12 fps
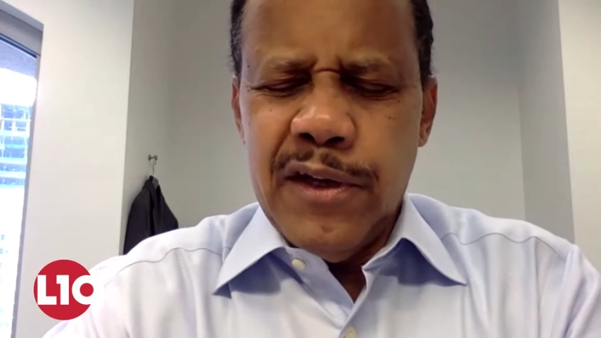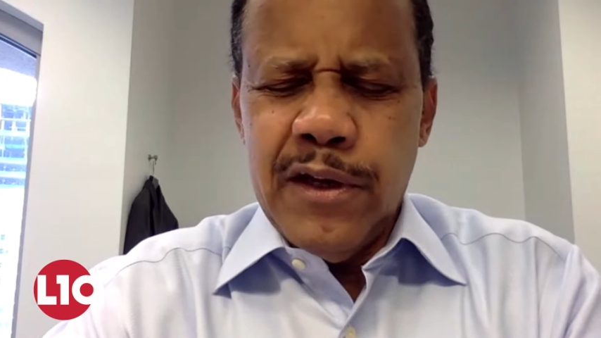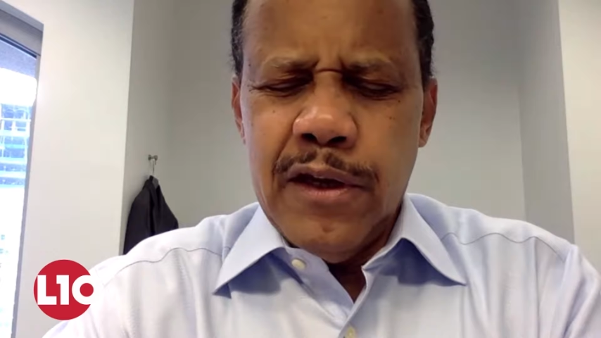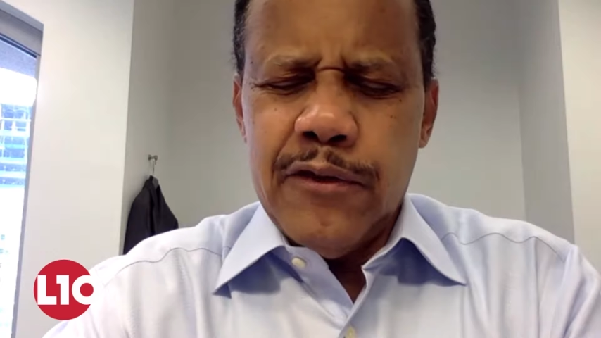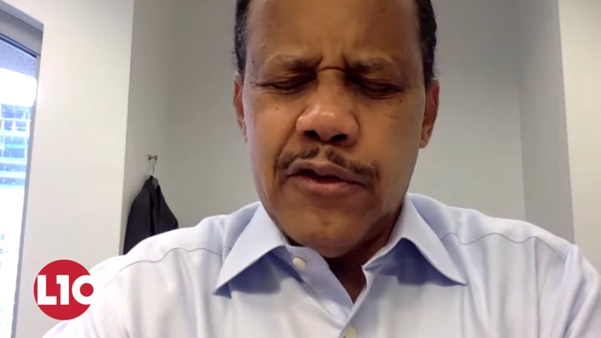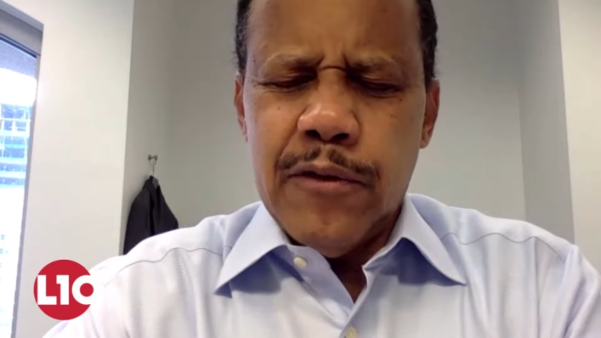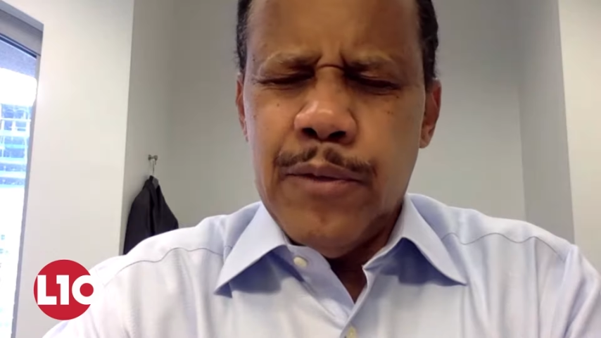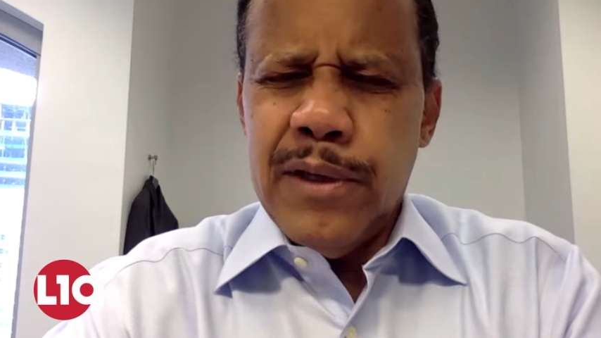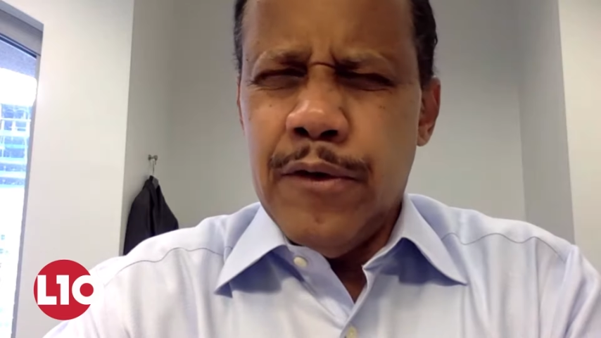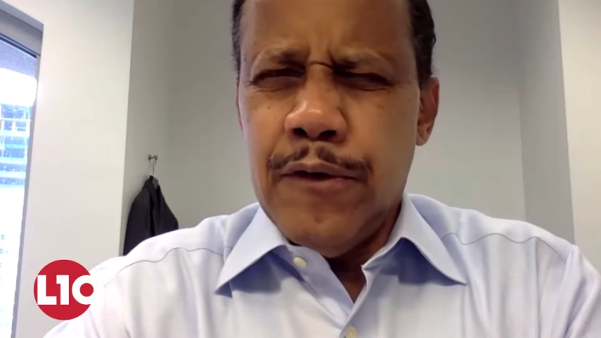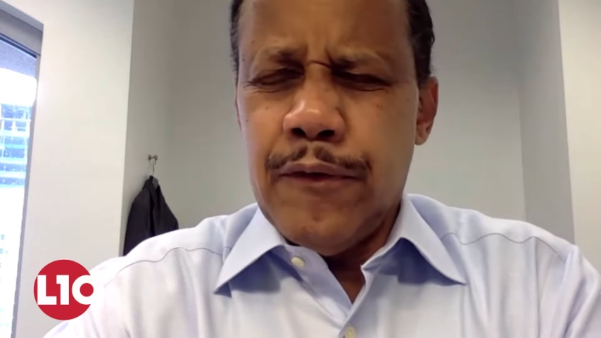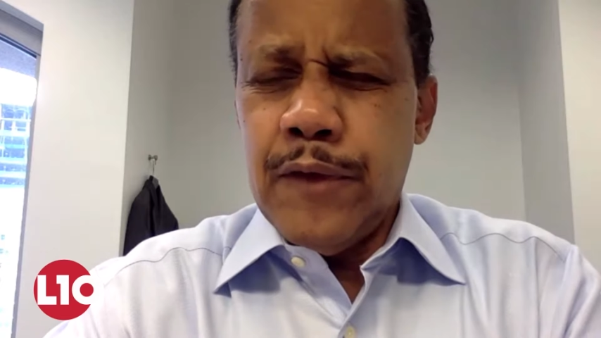needs to
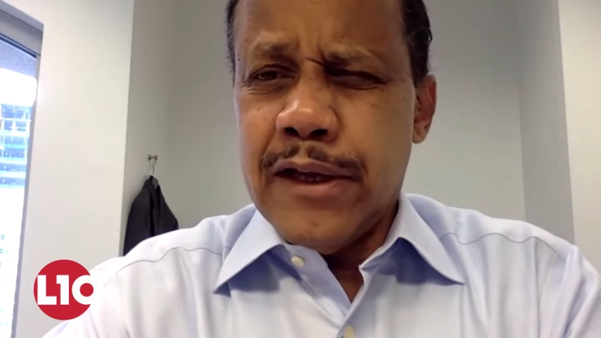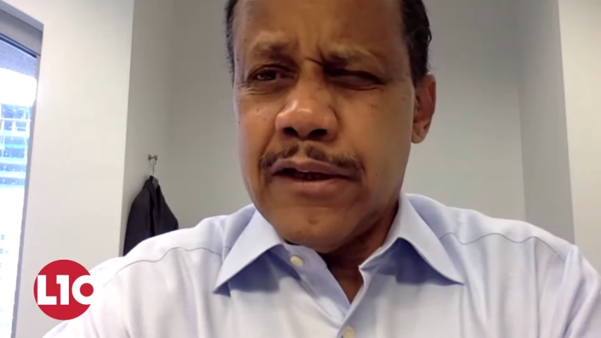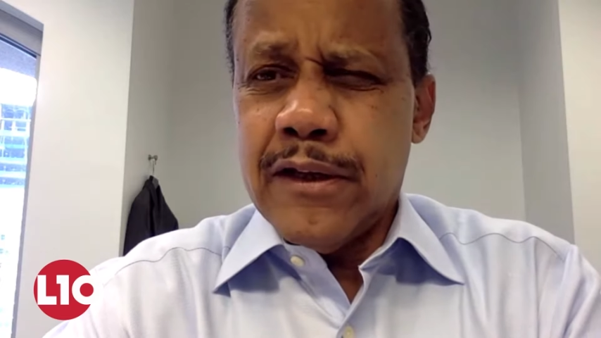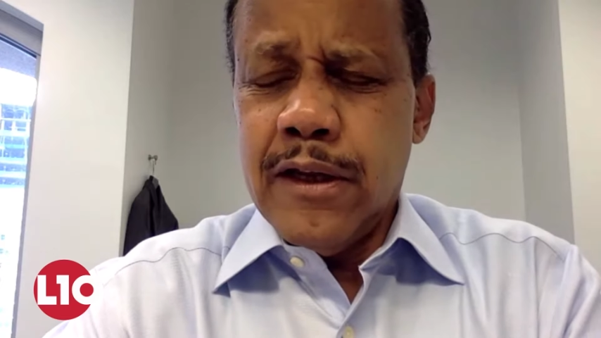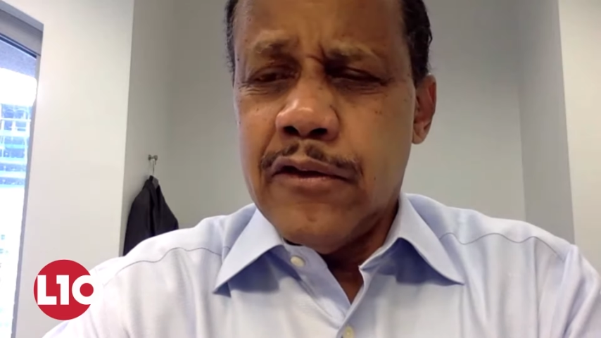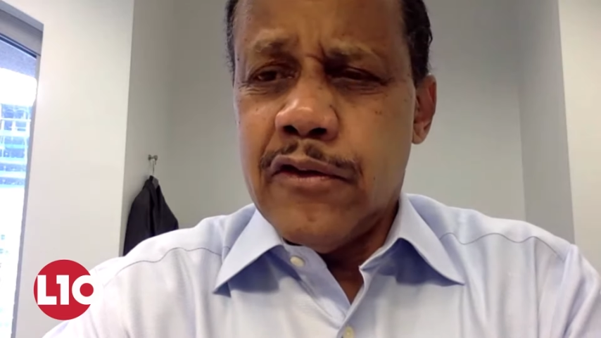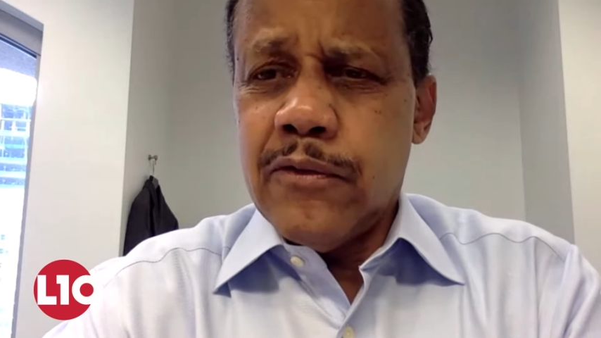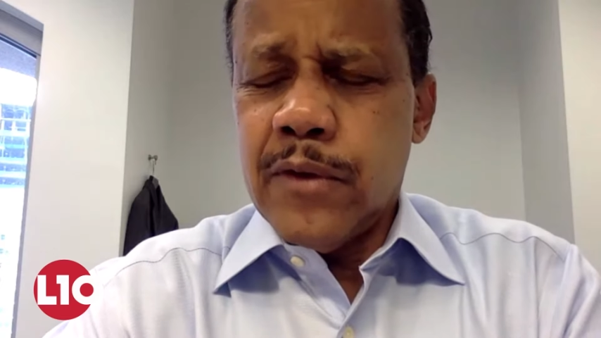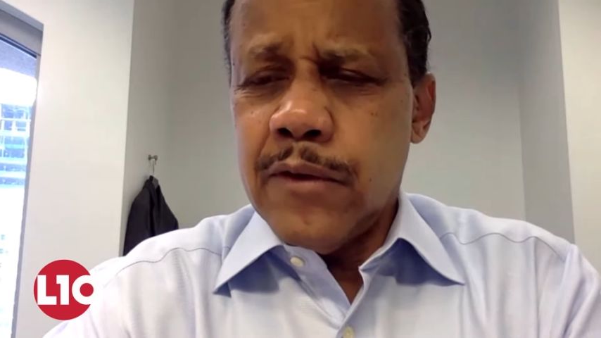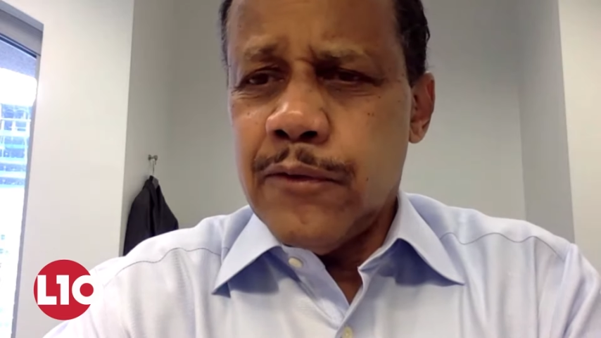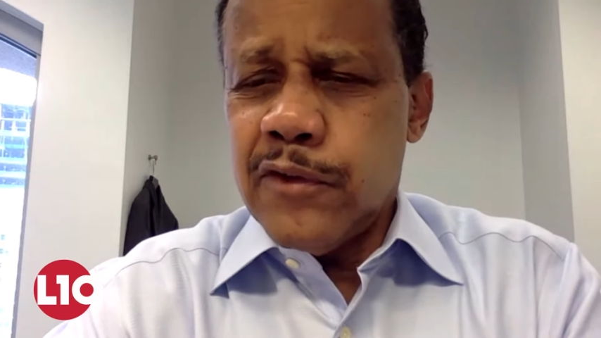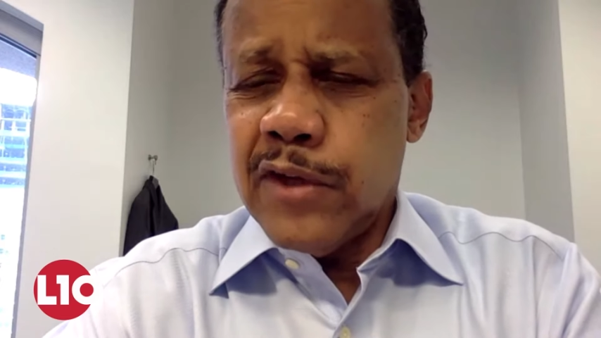be reflected in
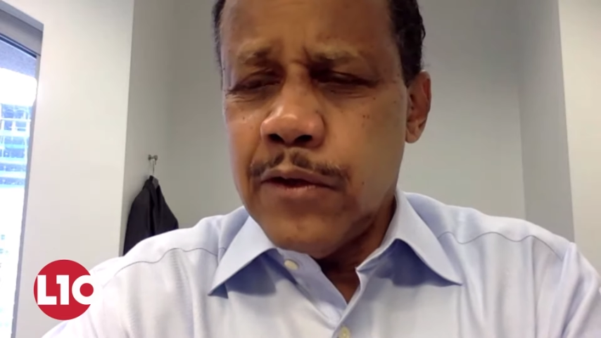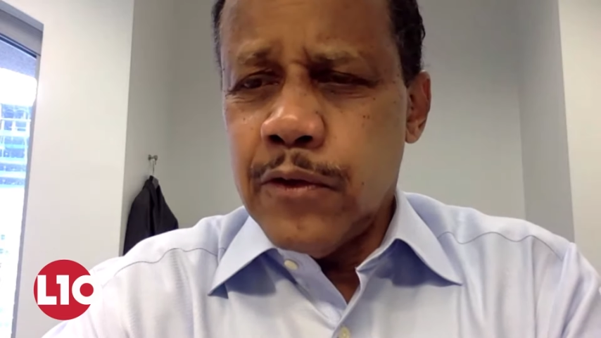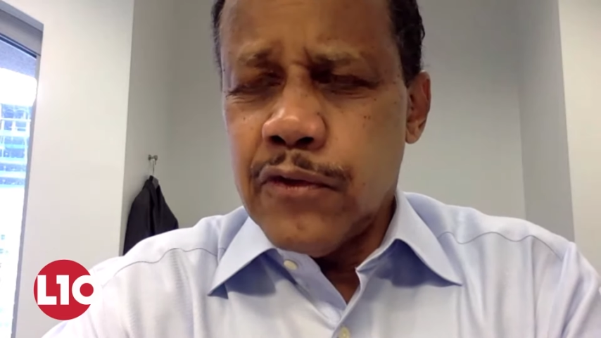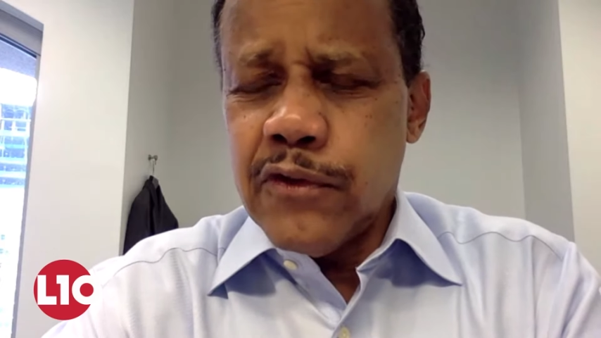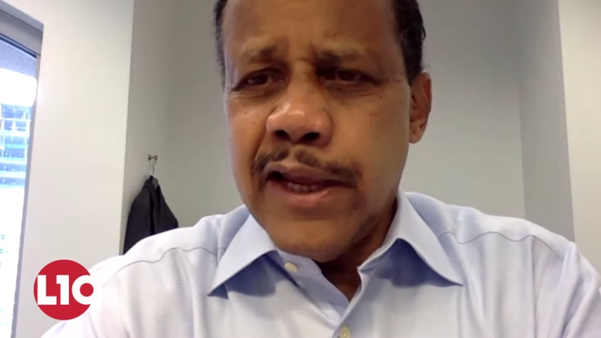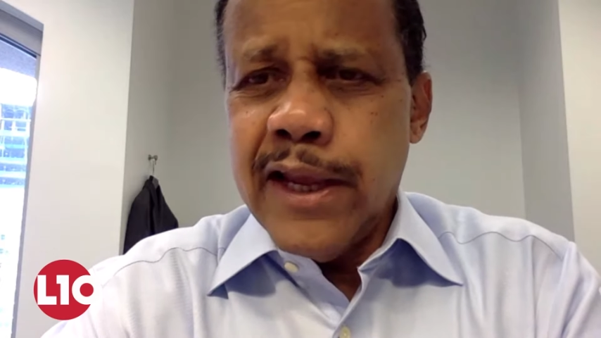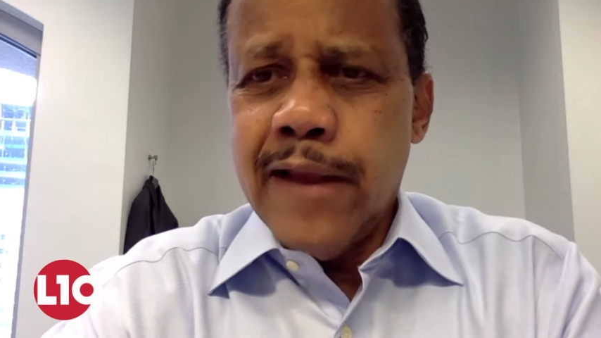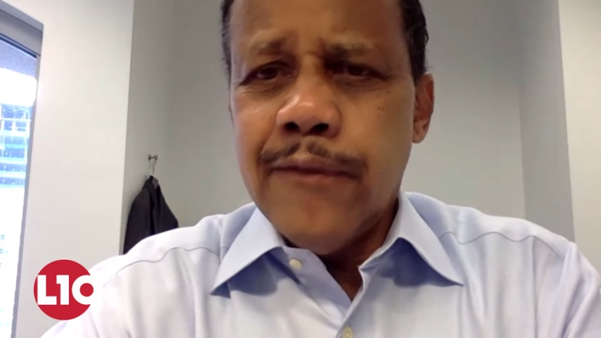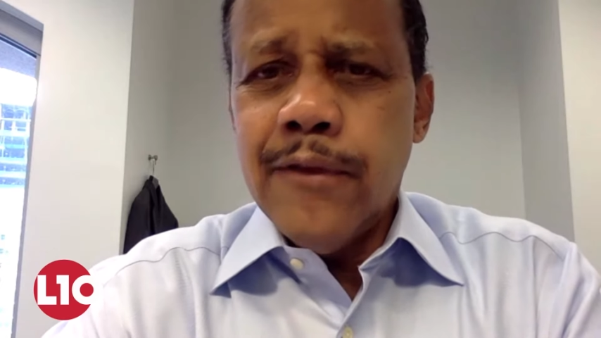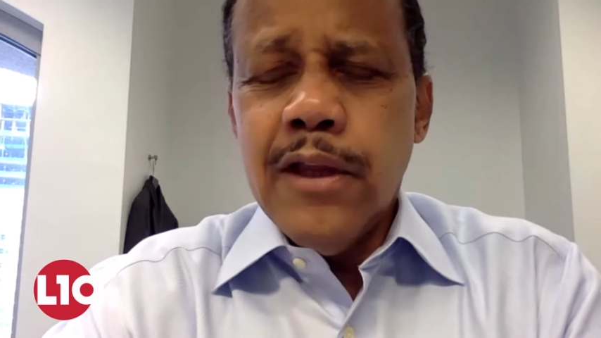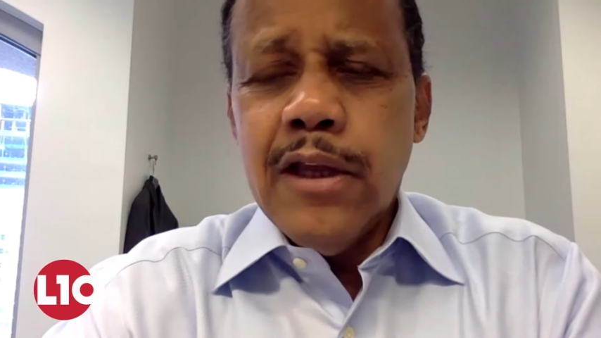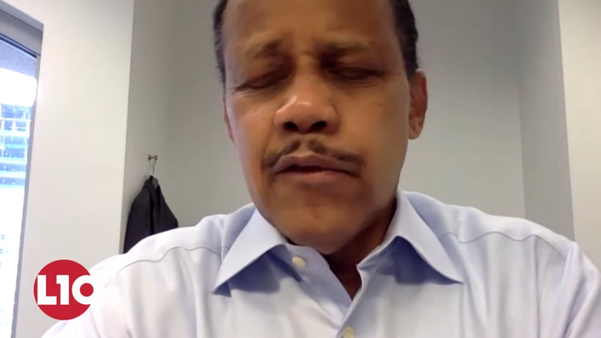senior
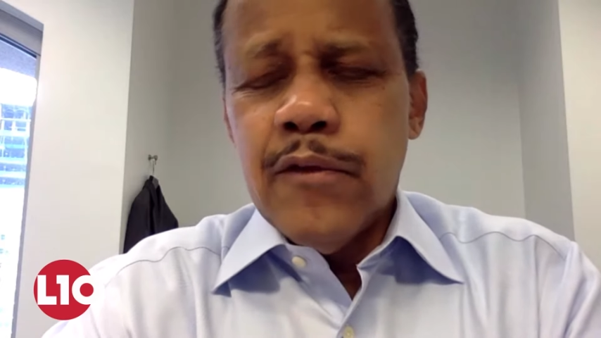staff,